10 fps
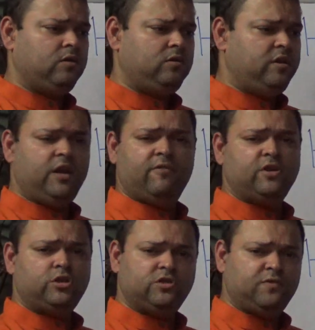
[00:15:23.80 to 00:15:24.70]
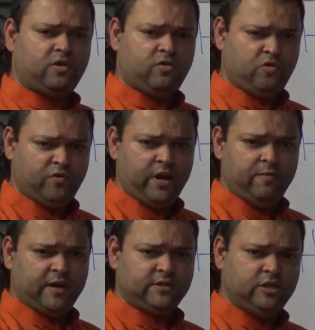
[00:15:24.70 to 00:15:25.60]
3 questions for 20
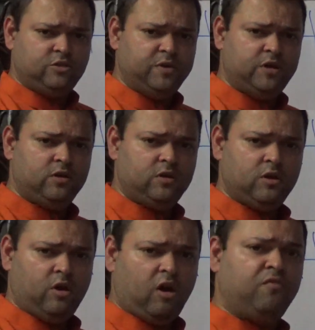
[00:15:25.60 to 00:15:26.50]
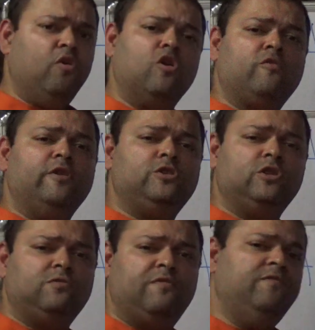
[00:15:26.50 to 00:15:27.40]
marks each bit, or 4
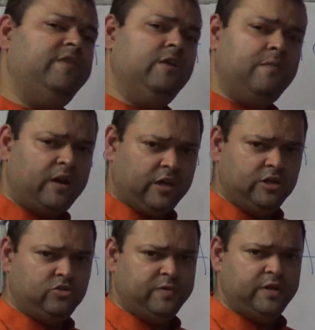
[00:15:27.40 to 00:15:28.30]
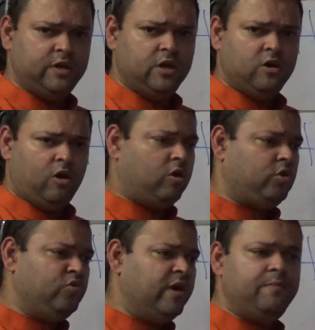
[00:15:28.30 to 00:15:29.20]
questions for 15 mark each bit, or
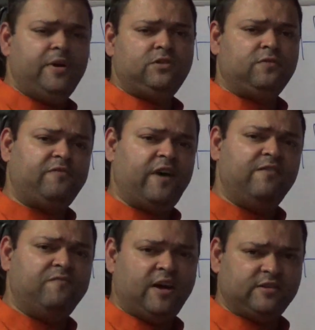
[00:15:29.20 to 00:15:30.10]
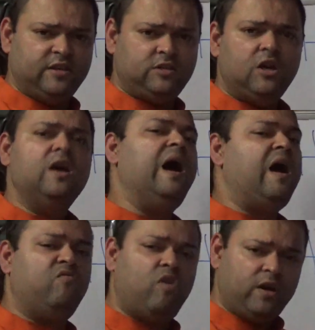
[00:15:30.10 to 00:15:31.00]
12 bits for 5 marks each,
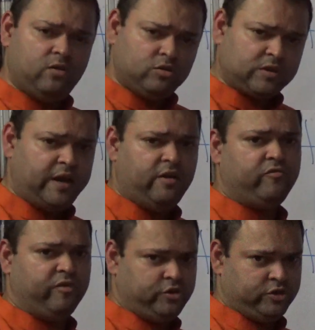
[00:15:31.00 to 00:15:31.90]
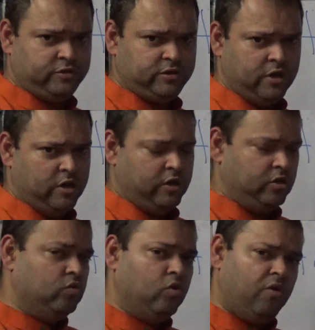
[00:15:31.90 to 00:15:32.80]
avoid those kind of questions.
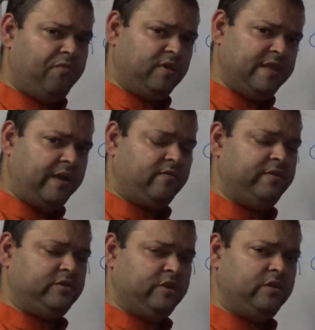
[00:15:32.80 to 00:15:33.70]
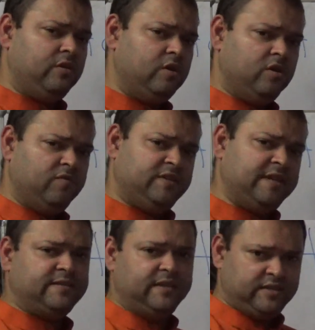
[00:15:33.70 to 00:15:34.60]
You go for that question which
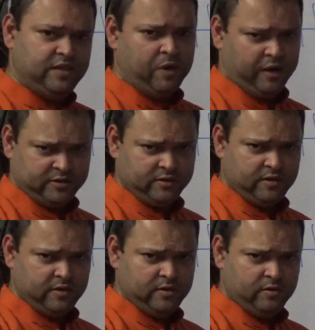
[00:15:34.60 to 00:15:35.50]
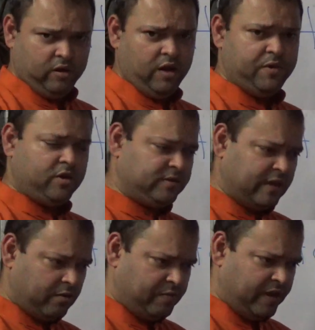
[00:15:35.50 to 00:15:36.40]
has 60 marks. Okay, because
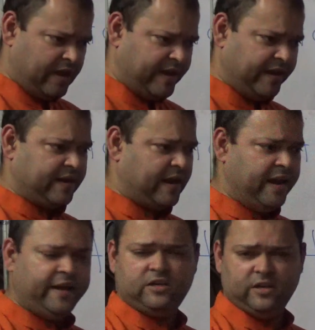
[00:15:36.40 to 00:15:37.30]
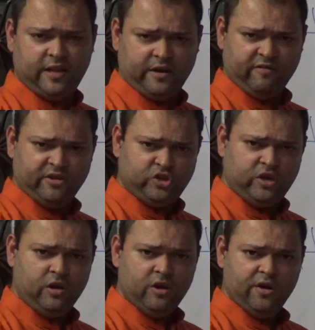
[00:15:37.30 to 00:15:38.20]
there will be a direct connect in that
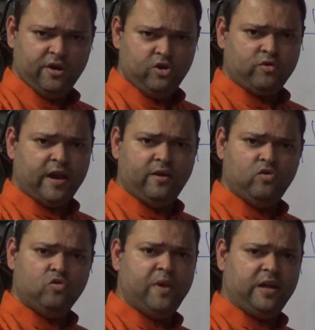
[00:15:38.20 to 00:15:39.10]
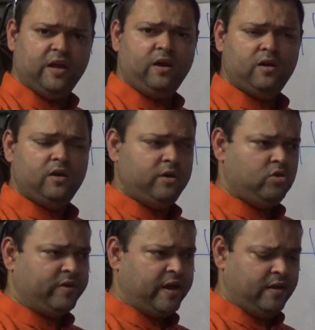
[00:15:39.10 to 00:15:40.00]
question. You can do better,
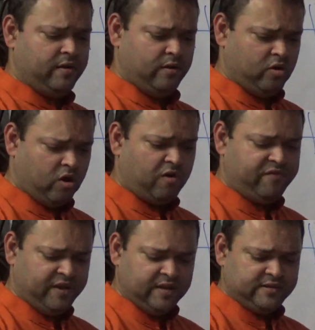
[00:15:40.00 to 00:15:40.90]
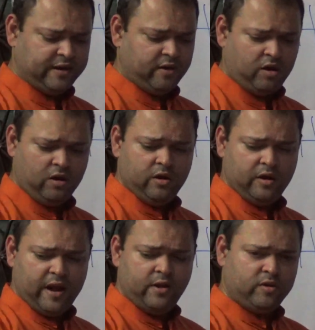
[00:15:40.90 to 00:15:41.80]
you can draw figures and all,
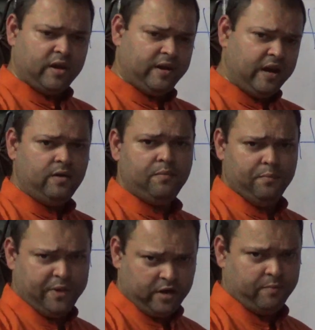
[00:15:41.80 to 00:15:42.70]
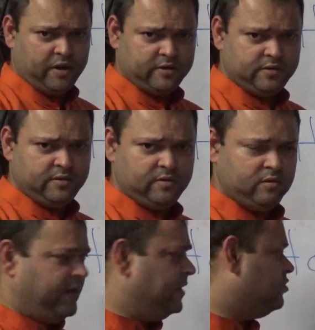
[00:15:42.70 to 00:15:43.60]
and you can get better marks.
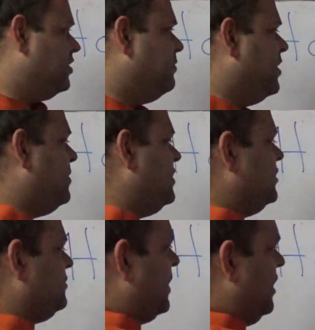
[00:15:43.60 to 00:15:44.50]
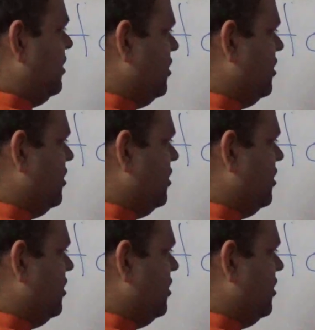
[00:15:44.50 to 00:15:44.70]
Okay, so remember this part